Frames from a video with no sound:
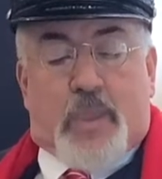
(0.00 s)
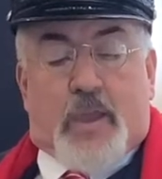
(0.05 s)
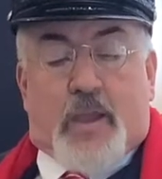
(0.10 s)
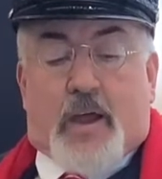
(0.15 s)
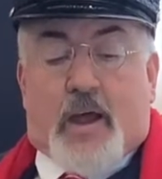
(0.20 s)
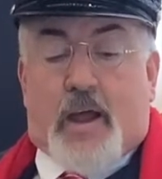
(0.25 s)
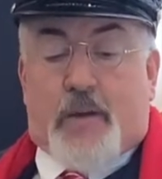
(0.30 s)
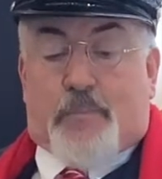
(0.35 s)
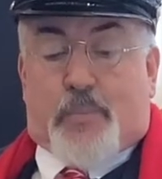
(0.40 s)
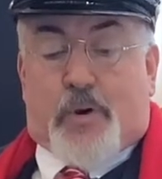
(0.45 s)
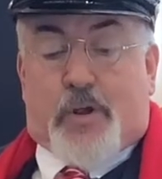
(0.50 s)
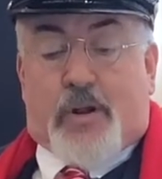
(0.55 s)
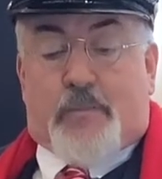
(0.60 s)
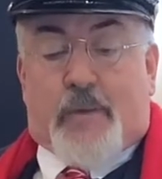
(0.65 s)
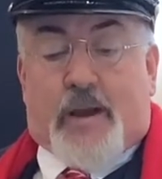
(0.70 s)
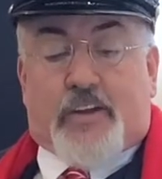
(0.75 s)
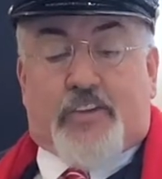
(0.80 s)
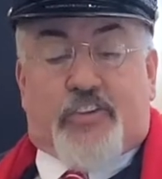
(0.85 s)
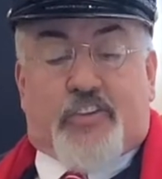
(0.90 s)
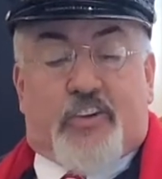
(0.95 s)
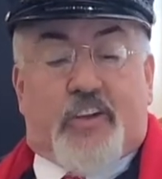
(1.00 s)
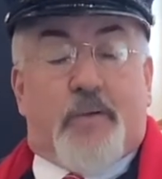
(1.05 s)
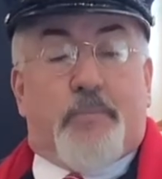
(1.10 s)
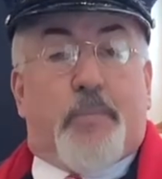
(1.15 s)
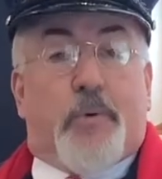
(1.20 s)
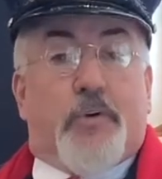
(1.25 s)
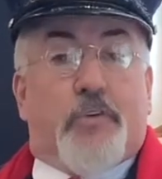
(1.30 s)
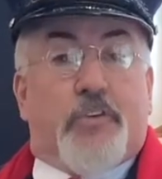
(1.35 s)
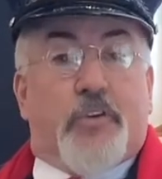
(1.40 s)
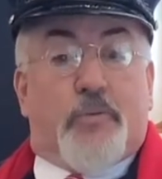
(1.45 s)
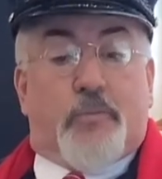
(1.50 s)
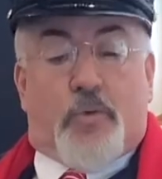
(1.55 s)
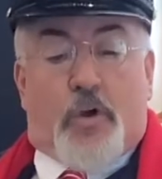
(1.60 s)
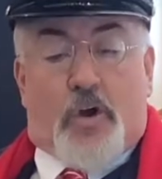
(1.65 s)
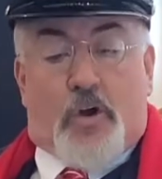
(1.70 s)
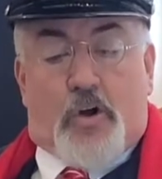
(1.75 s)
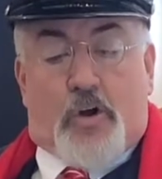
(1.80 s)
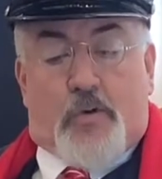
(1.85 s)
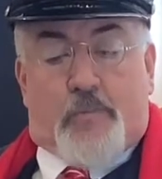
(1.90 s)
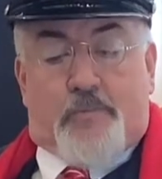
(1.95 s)
I put on my slippers and
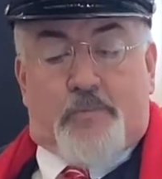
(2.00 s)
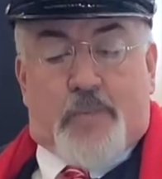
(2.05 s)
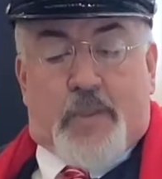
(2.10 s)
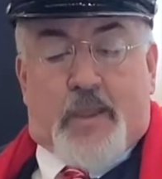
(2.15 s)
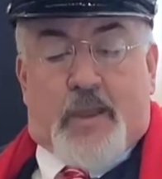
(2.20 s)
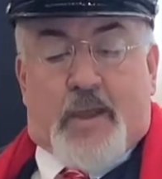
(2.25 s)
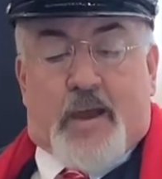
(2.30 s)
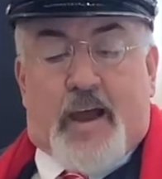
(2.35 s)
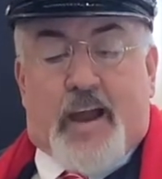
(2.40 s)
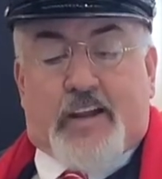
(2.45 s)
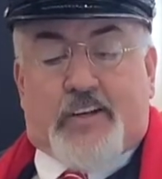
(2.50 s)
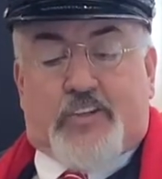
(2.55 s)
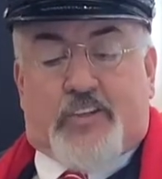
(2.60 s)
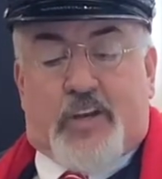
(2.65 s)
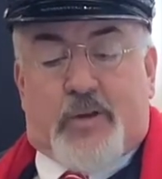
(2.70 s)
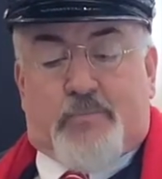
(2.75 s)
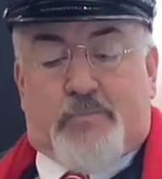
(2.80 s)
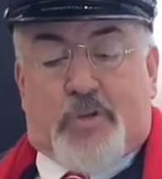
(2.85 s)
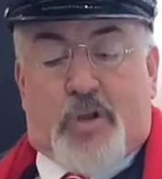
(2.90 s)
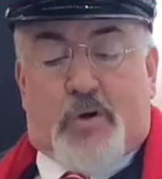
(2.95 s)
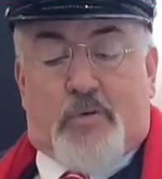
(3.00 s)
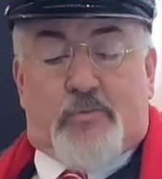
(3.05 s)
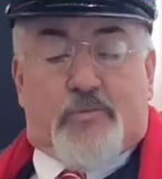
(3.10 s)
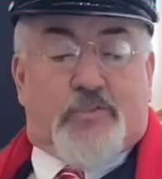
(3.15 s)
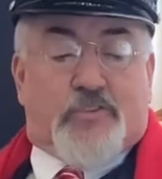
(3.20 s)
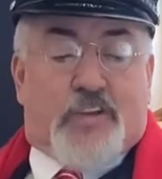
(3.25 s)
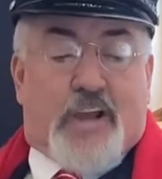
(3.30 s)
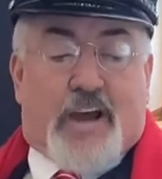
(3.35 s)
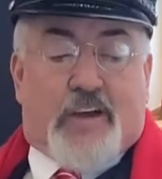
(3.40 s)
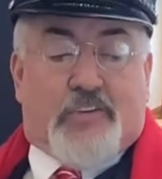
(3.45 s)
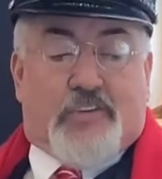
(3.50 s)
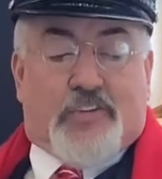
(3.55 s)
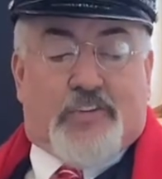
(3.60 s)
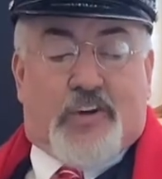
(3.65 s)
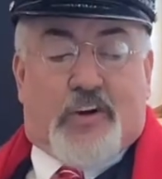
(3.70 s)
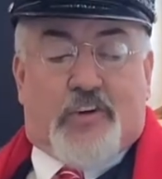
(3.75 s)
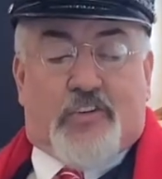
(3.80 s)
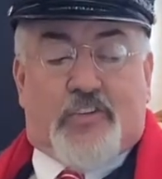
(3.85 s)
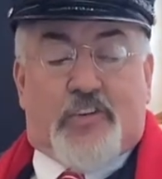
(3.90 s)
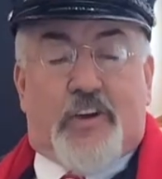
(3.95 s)
robe. I tiptoed
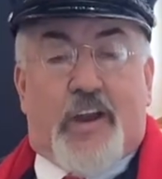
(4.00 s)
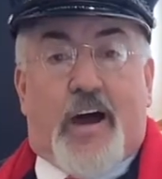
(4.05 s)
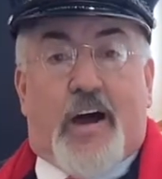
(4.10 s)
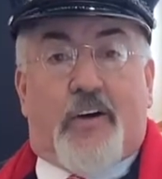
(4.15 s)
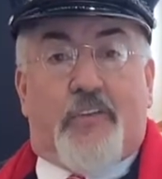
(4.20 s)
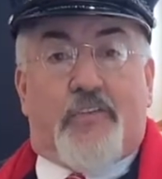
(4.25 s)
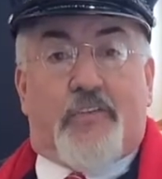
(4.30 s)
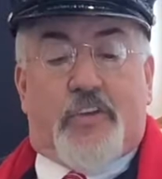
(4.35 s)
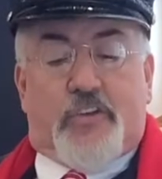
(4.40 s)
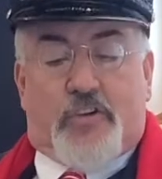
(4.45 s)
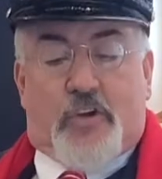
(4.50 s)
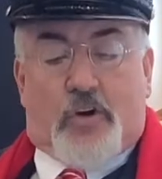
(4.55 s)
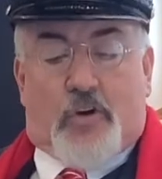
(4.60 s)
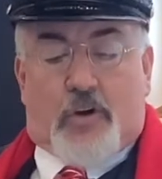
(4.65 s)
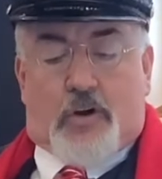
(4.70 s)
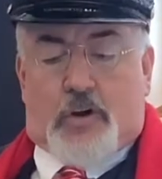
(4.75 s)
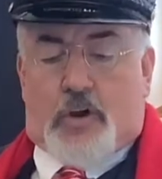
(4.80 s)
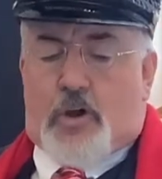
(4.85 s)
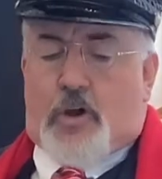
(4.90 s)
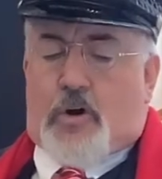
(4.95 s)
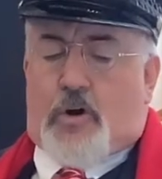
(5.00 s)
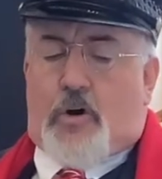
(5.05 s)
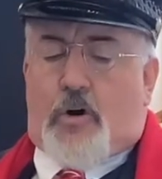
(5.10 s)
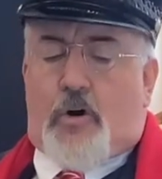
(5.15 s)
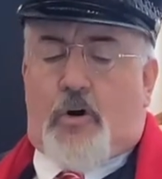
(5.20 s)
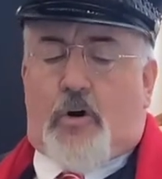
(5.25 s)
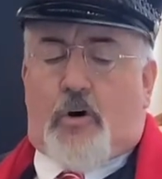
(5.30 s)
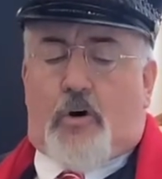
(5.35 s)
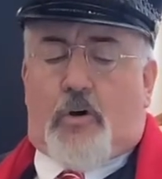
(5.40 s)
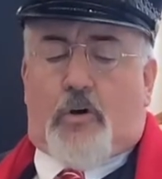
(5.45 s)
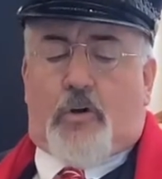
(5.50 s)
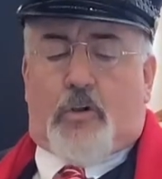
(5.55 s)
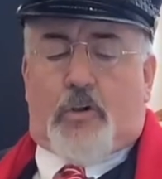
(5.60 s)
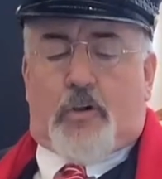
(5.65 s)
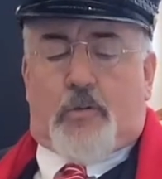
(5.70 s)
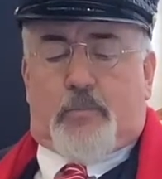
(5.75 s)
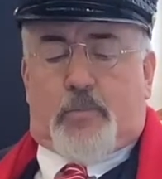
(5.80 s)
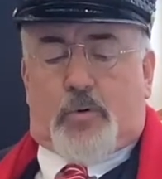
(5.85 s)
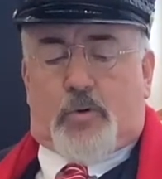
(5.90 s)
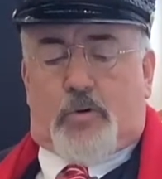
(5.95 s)
downstairs and out the door. "All
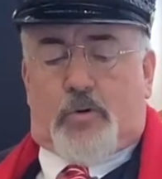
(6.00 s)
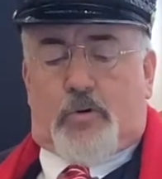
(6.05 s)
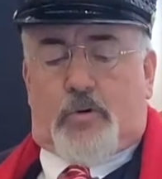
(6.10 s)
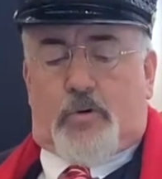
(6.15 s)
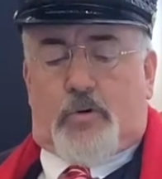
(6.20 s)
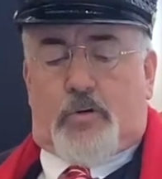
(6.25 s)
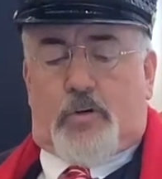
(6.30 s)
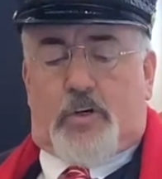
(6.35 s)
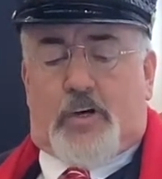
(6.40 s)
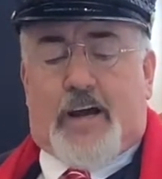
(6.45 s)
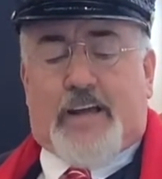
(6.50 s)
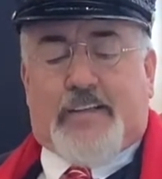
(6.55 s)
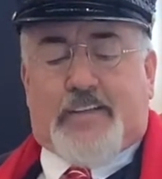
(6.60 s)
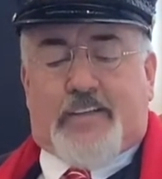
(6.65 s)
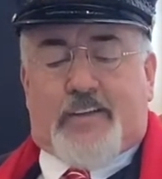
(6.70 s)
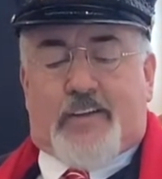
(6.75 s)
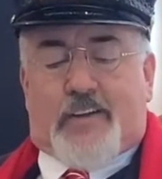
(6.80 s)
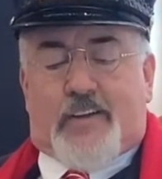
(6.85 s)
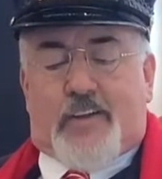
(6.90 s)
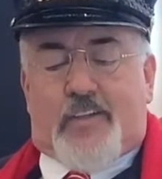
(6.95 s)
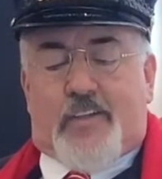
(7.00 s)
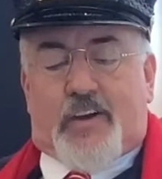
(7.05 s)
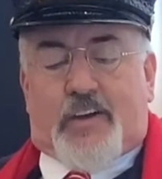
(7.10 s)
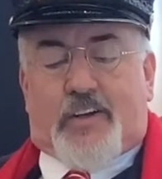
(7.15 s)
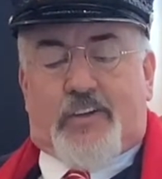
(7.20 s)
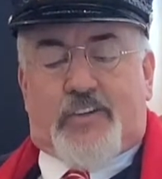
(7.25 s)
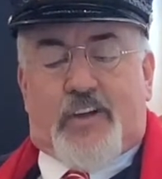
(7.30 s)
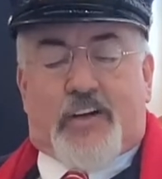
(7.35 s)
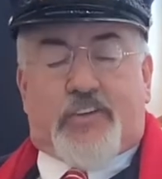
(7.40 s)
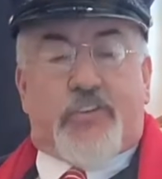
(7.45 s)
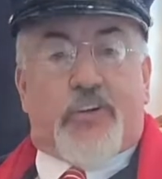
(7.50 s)
aboard!" the conductor